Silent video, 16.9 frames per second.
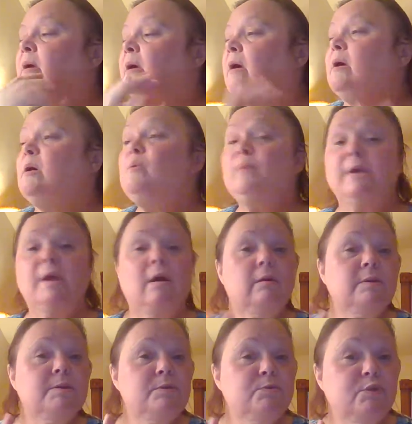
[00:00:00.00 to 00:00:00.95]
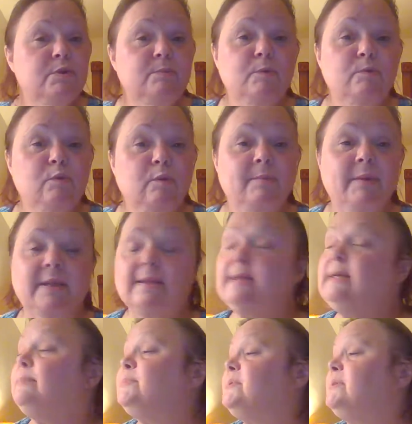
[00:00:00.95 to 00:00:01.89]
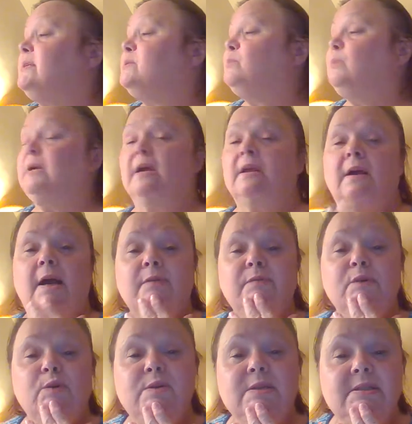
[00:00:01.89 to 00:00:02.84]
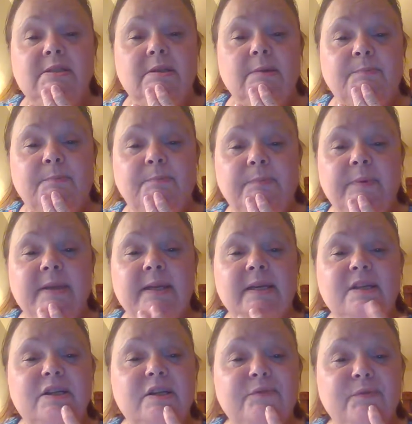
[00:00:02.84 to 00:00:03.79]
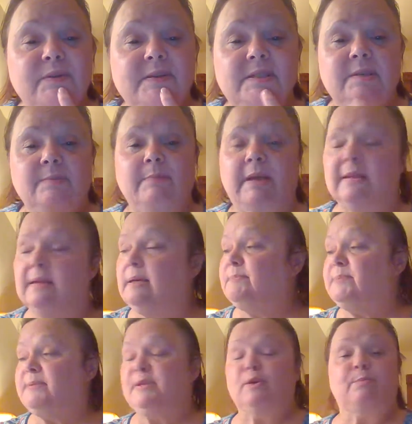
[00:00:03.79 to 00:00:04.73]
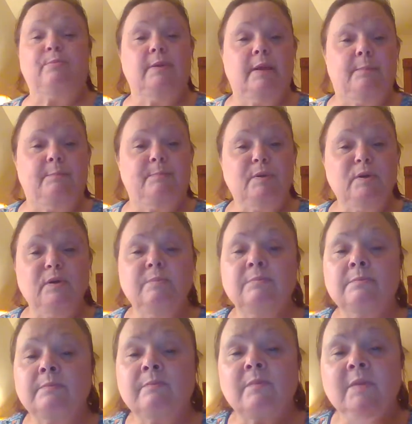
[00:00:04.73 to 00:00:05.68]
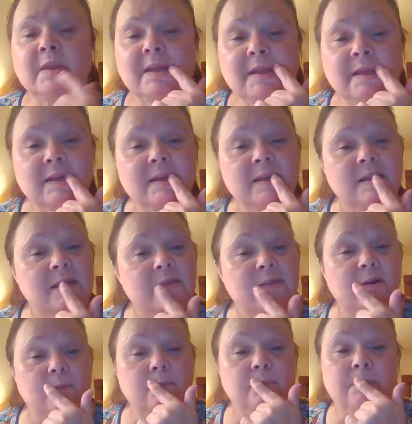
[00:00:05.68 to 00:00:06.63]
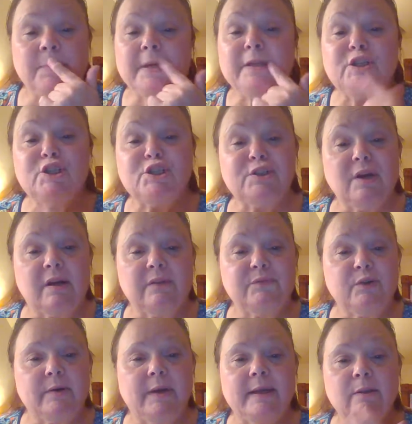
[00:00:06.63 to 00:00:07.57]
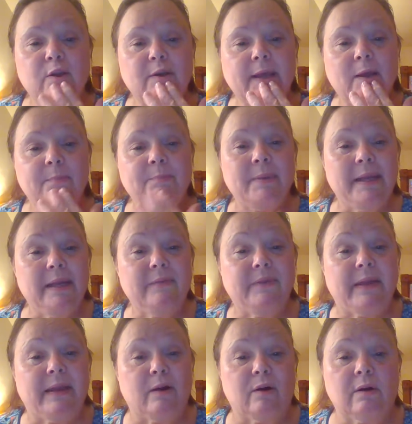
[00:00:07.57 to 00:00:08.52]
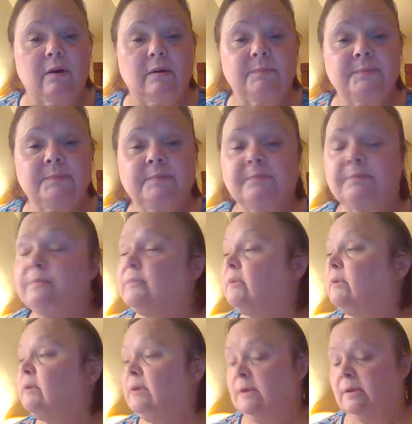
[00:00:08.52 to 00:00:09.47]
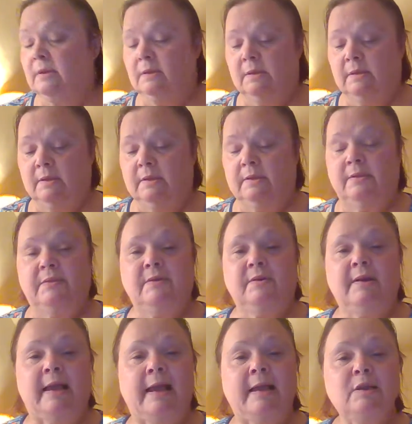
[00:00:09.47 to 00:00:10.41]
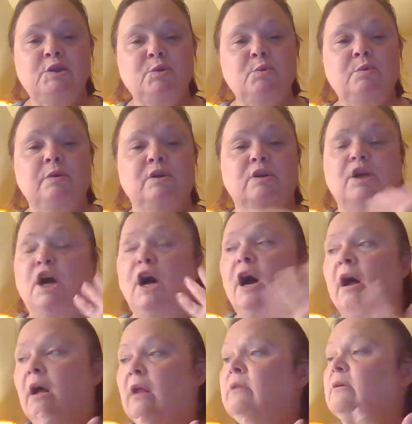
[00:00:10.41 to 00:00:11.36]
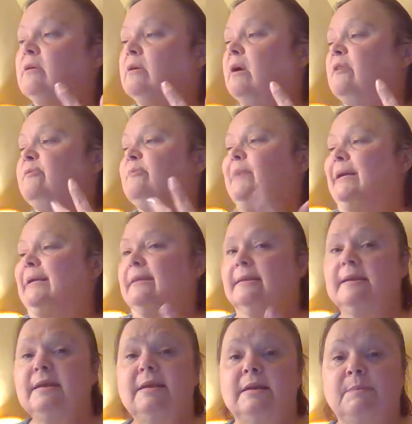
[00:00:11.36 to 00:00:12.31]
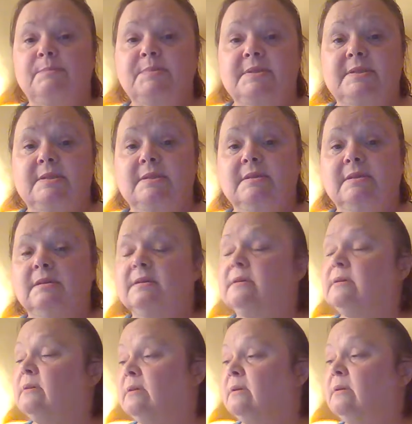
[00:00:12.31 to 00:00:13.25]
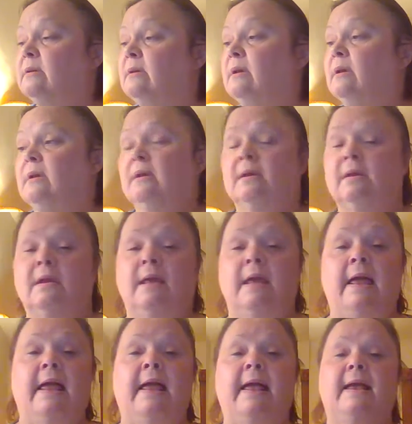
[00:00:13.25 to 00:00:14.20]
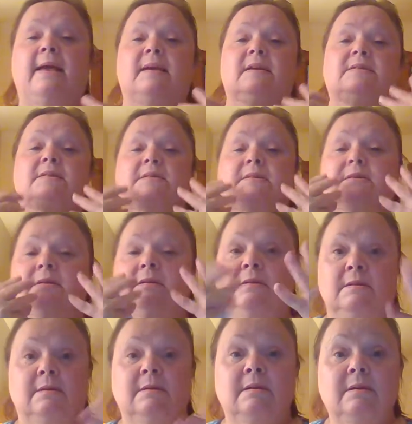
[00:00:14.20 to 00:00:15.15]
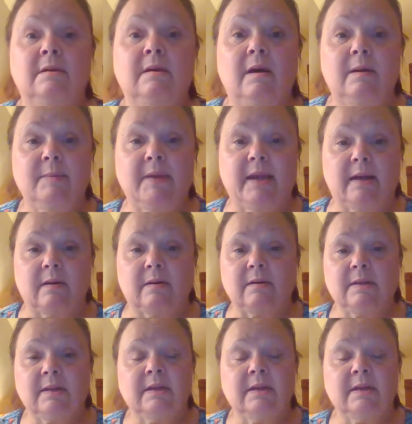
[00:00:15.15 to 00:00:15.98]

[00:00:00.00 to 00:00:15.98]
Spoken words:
Oh, and I also Dermaroll my lips as well. I've noticed a big difference in my lips. They're plumper. They're much softer. And look how pink they are. Their actual color of my lips has come out.